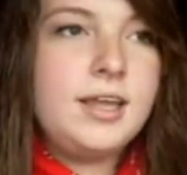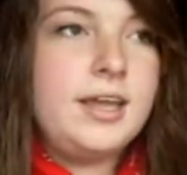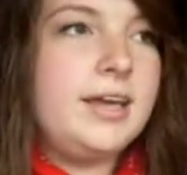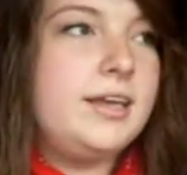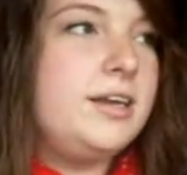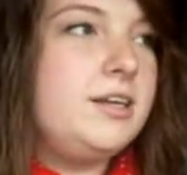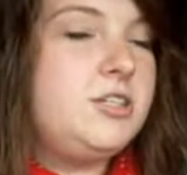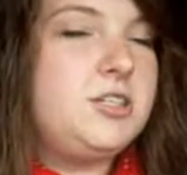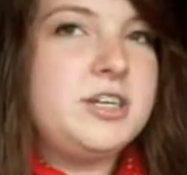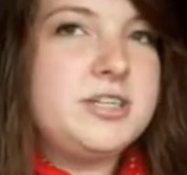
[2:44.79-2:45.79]
and
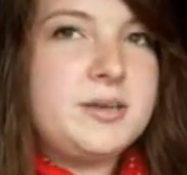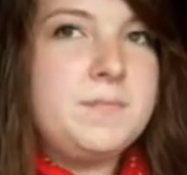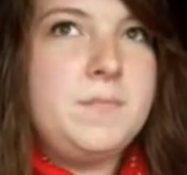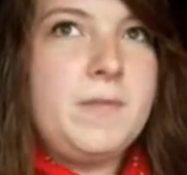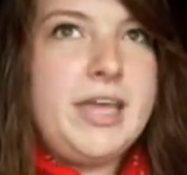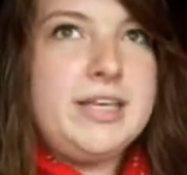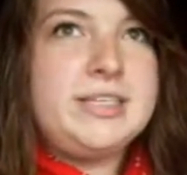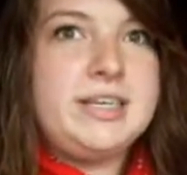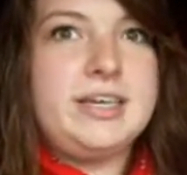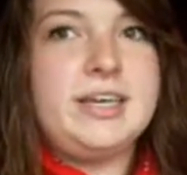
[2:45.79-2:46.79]
it's just
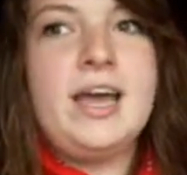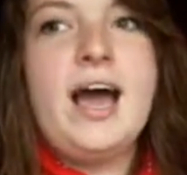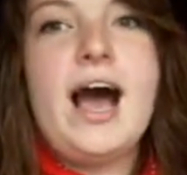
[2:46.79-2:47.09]
amazing.